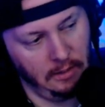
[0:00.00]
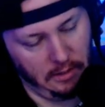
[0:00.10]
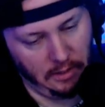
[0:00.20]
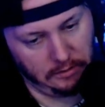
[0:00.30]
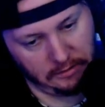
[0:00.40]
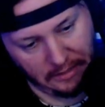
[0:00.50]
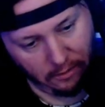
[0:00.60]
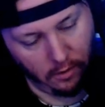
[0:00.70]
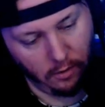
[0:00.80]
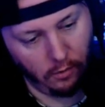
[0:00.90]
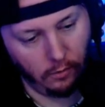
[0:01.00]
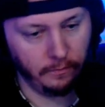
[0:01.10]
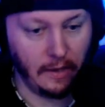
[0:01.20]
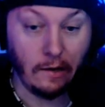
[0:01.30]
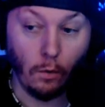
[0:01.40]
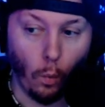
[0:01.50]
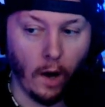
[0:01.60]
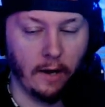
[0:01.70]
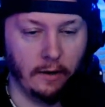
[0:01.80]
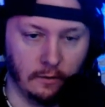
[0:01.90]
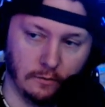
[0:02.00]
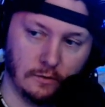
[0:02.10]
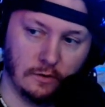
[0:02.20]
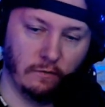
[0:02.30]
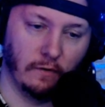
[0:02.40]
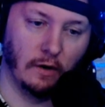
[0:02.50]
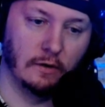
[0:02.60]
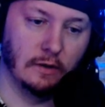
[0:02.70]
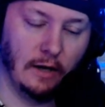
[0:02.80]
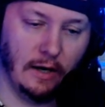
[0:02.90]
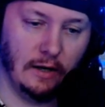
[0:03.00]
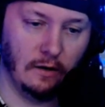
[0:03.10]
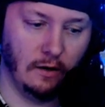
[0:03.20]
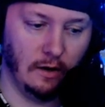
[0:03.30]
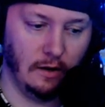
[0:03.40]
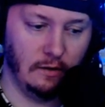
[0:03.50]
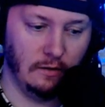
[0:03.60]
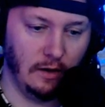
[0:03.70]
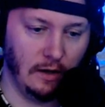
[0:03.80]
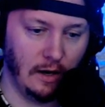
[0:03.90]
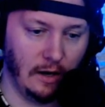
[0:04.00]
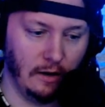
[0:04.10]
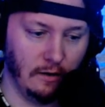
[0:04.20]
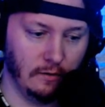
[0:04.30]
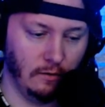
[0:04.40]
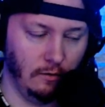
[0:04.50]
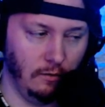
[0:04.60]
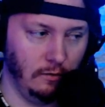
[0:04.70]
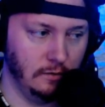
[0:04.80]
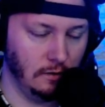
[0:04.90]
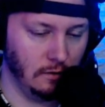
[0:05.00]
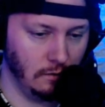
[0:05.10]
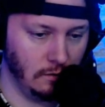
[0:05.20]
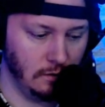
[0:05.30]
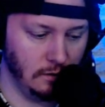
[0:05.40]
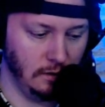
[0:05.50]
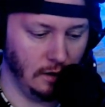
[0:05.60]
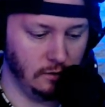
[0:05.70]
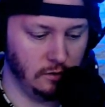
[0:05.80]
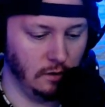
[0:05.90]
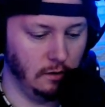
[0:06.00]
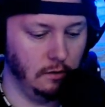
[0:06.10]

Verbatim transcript: a zero, and a one so far tonight on the Ironhold dungeon.